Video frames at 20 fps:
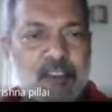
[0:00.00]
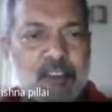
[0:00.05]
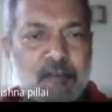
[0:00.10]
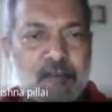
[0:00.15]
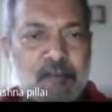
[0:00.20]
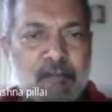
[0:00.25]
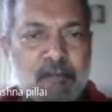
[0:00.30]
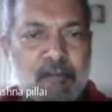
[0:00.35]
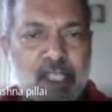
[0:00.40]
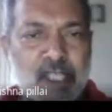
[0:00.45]

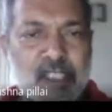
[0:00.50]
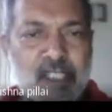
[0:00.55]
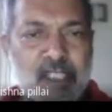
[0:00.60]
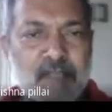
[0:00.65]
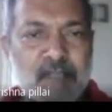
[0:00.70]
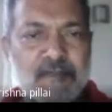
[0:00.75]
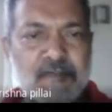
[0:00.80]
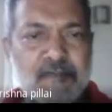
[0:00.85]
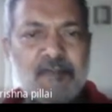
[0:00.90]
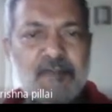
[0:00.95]
band
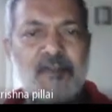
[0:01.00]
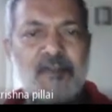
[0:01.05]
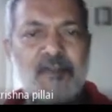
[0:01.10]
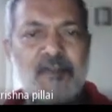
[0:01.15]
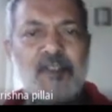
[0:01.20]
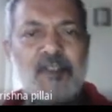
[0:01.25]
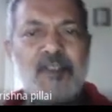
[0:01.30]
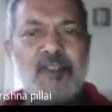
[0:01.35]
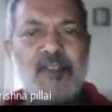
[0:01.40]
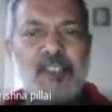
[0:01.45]
gap. We
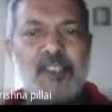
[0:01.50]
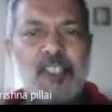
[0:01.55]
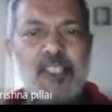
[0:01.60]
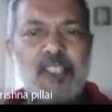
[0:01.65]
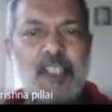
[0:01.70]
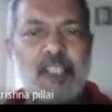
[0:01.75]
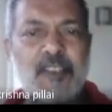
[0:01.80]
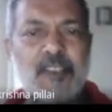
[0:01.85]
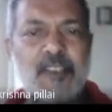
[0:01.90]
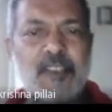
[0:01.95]
can see
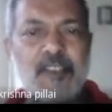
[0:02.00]
that.